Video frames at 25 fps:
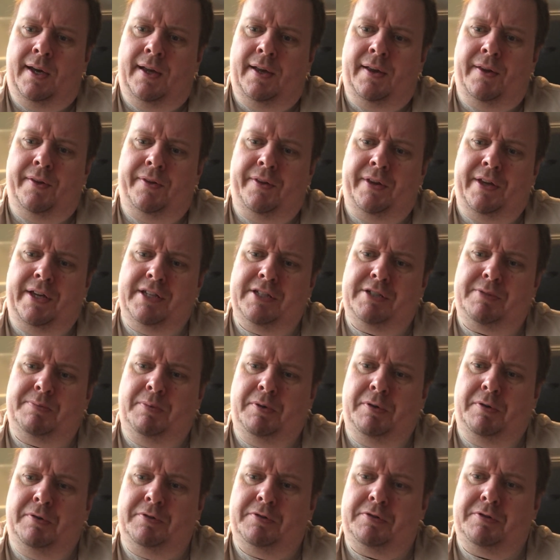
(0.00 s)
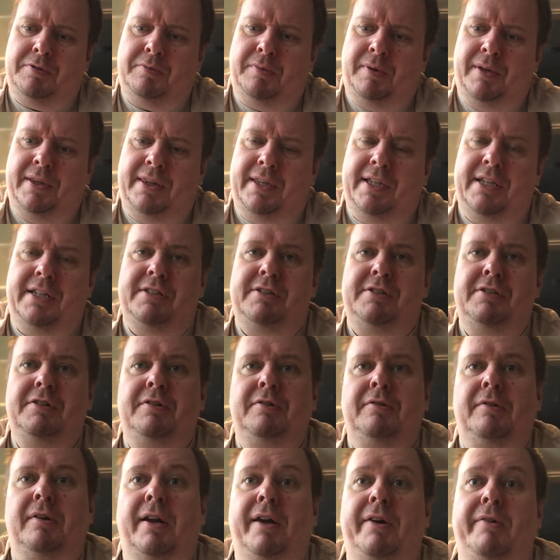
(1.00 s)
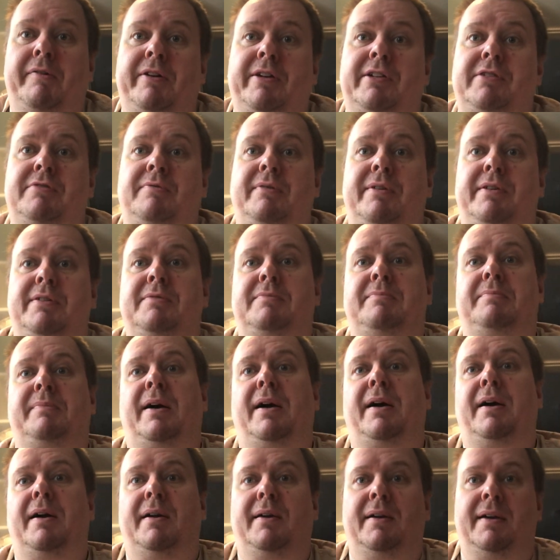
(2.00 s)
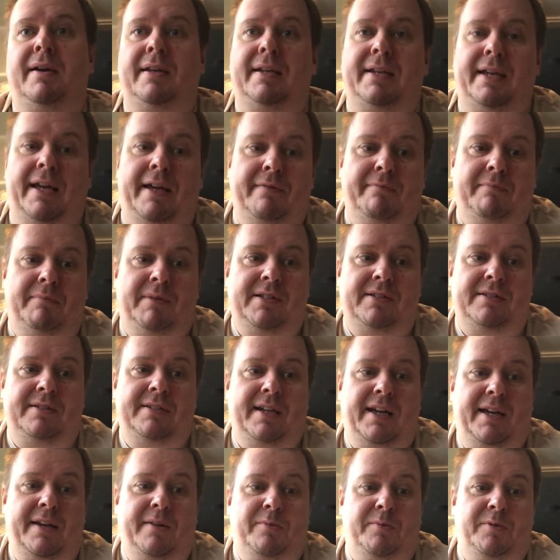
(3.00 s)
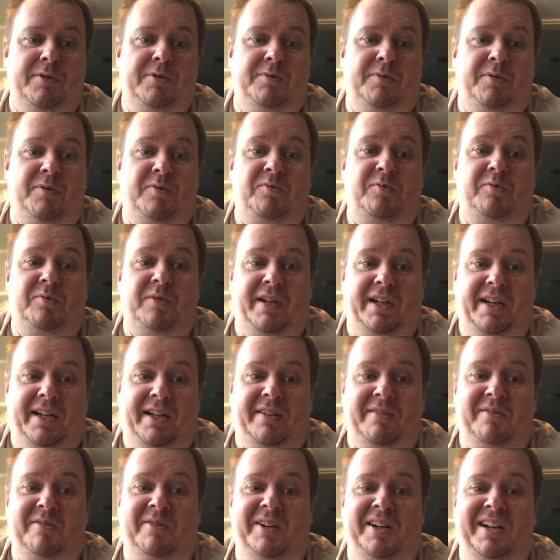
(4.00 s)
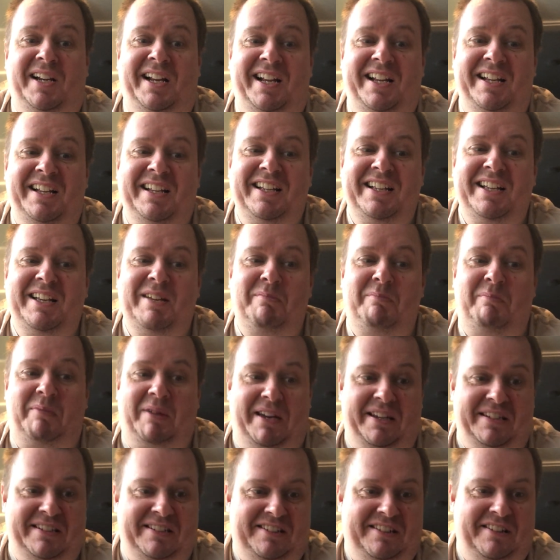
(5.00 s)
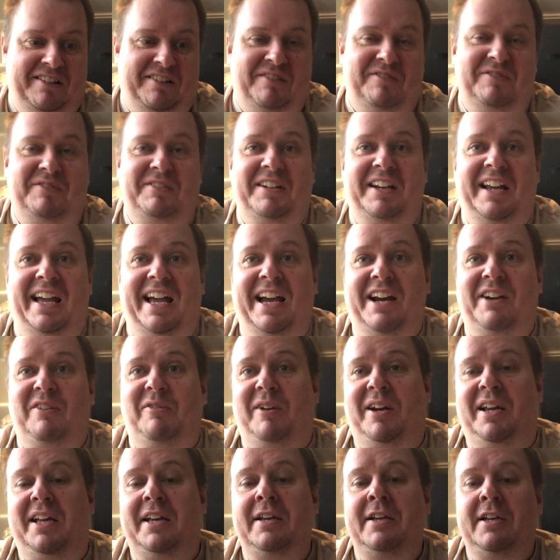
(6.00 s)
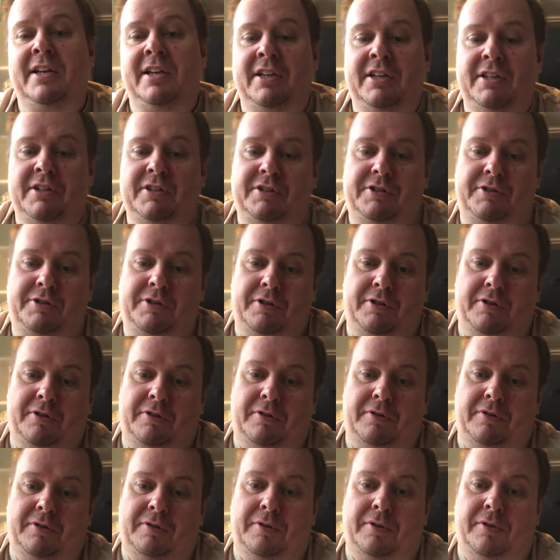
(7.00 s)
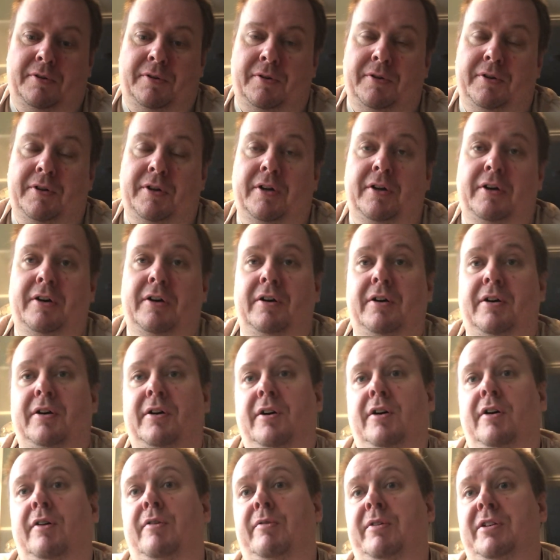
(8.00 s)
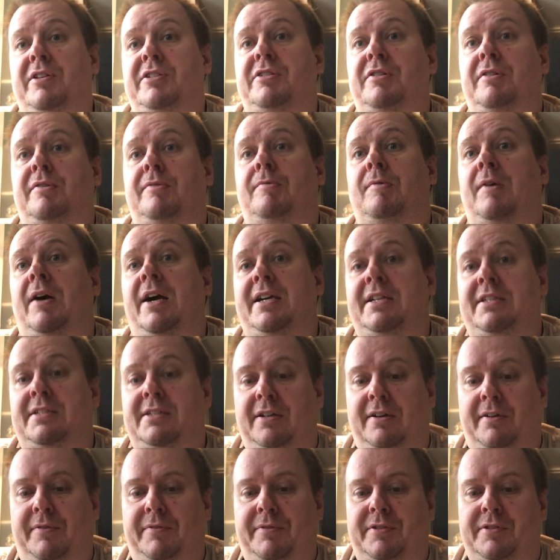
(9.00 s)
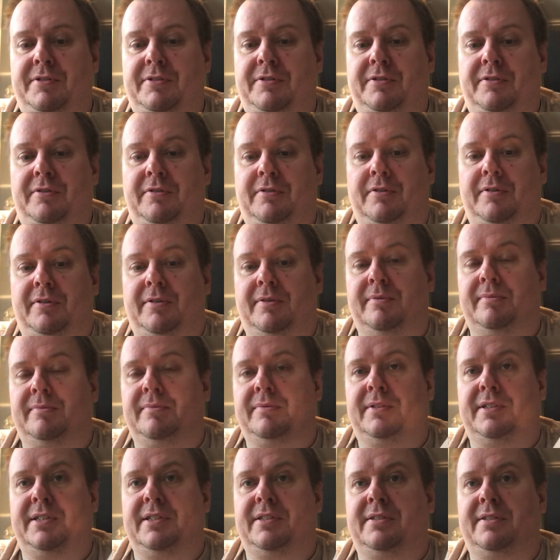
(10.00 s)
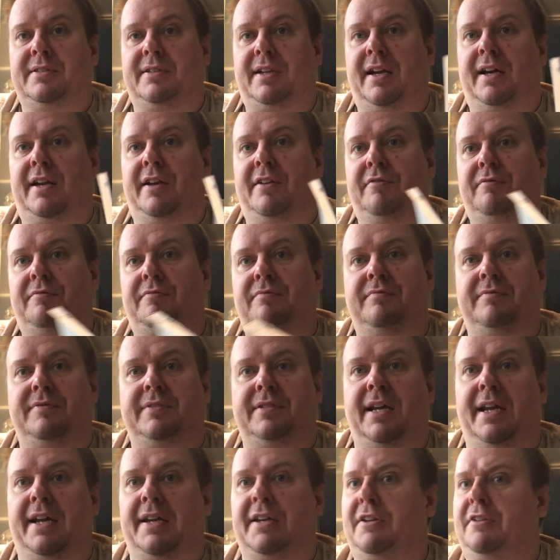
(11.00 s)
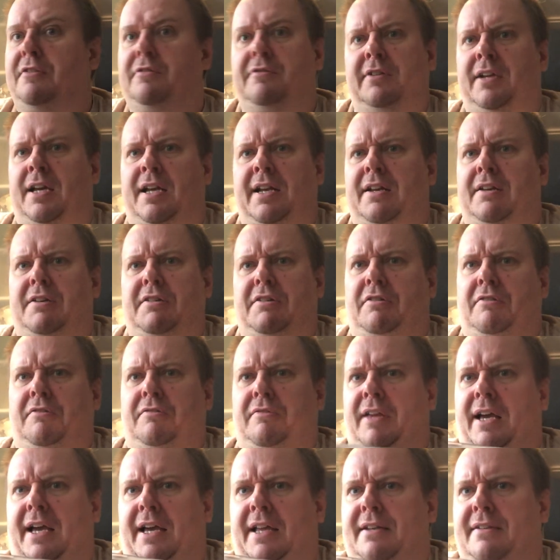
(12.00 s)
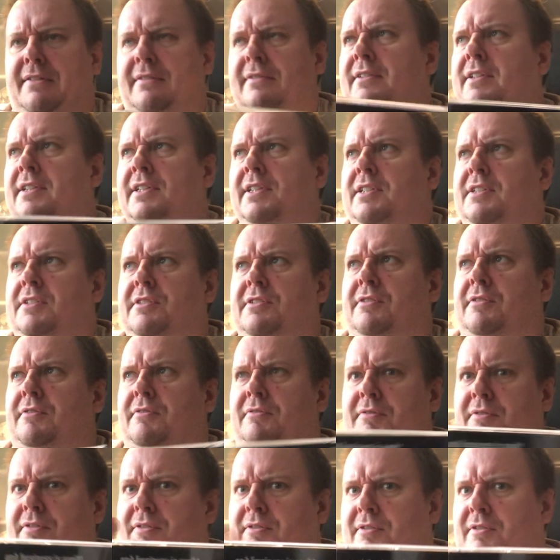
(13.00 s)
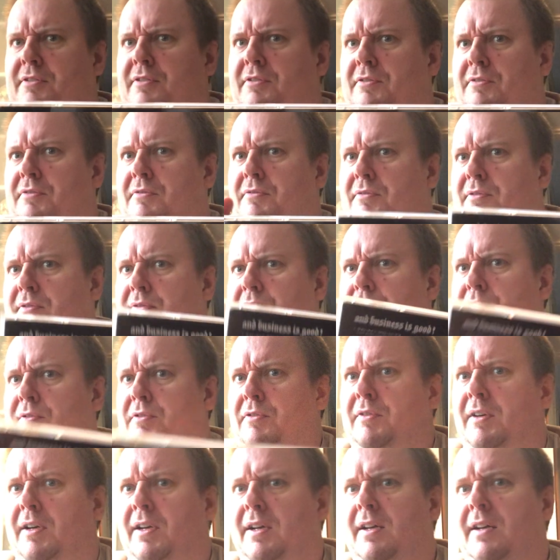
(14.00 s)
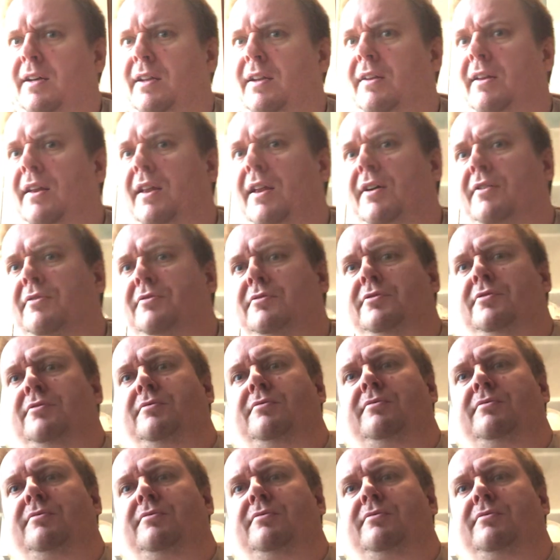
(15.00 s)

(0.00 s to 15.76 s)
these boots with these new lyrics written by Dave Mustaine, which were really pissed off and angry. So the original writer of the song just kind of said, "You cannot do that. So you are not allowed